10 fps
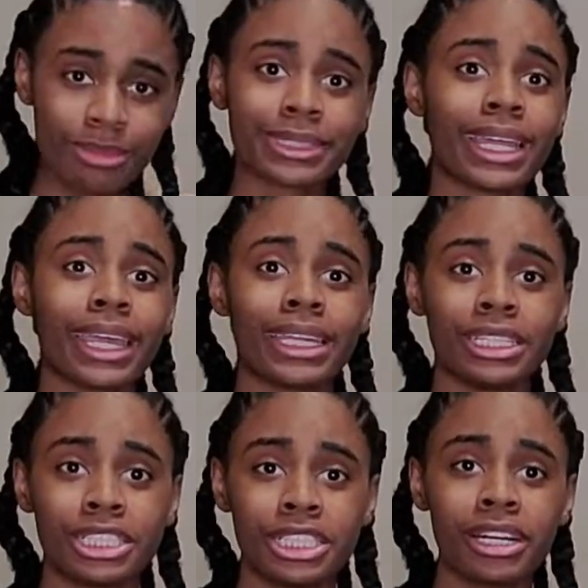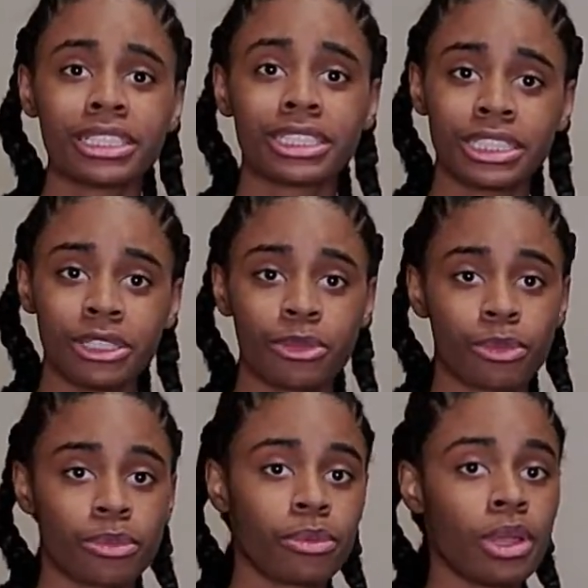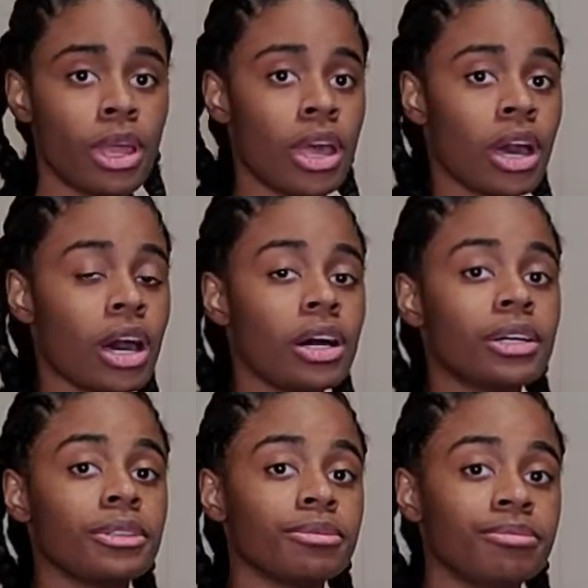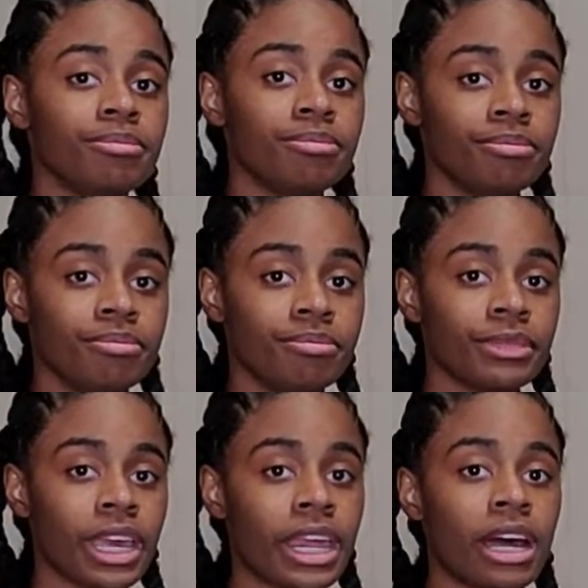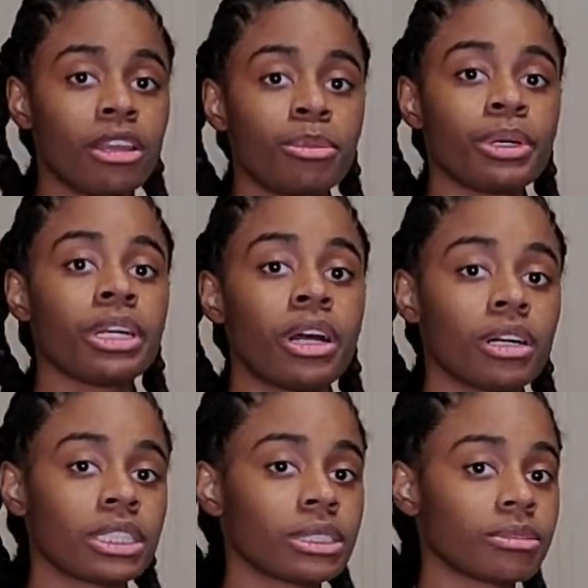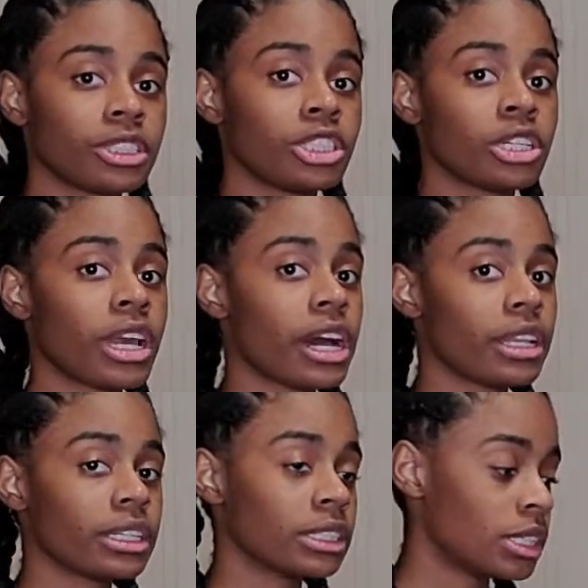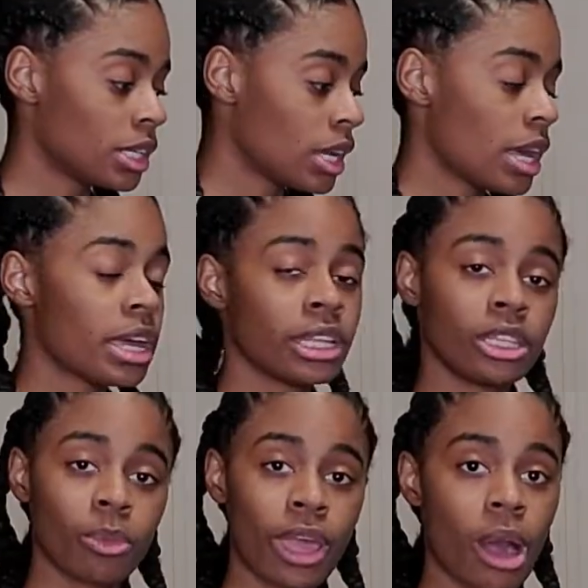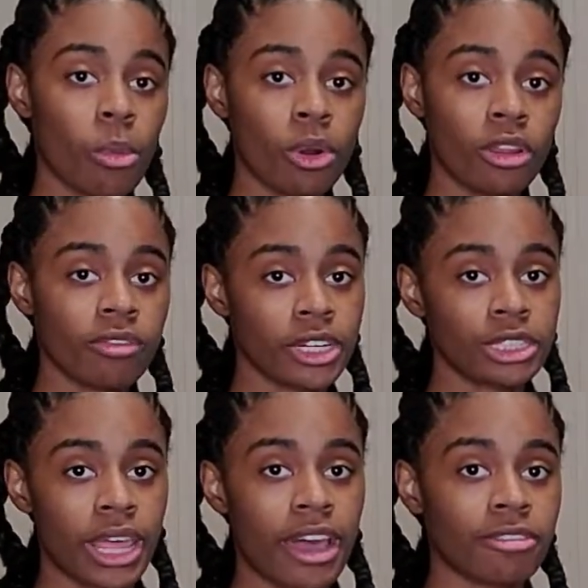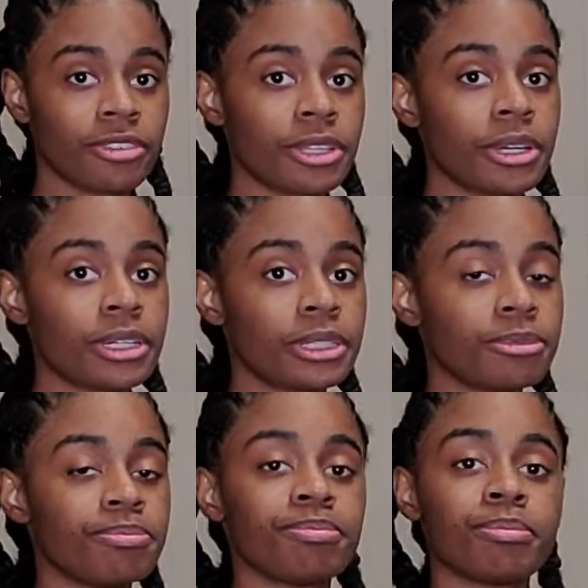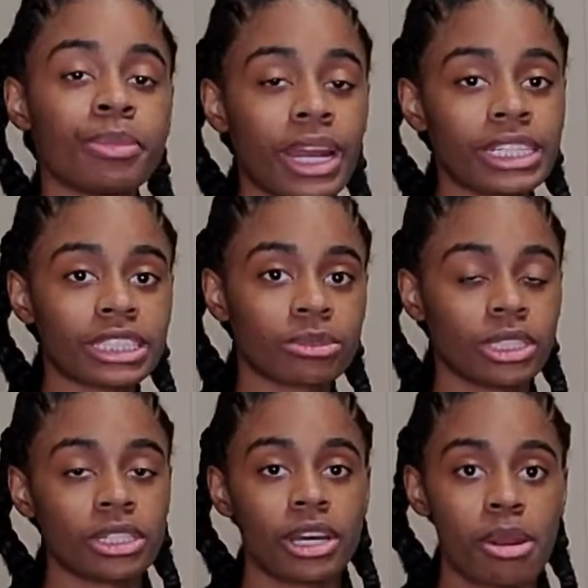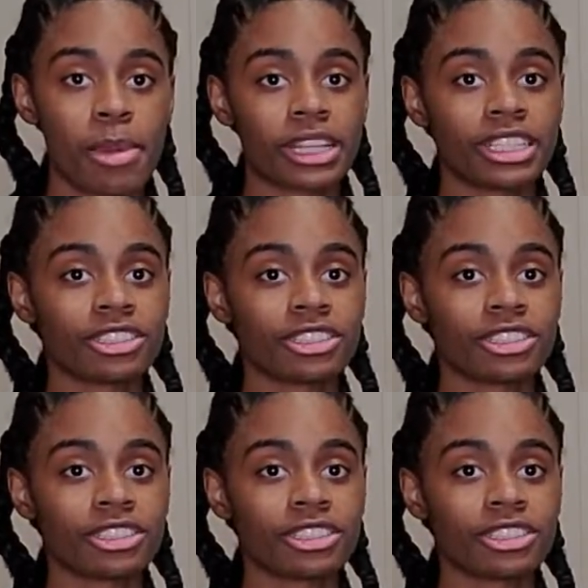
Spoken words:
mistaken, this shirt is see-through. And I only put it on because I'm gonna show y'all the way I wore the first outfit. But I just wanted to go ahead and make the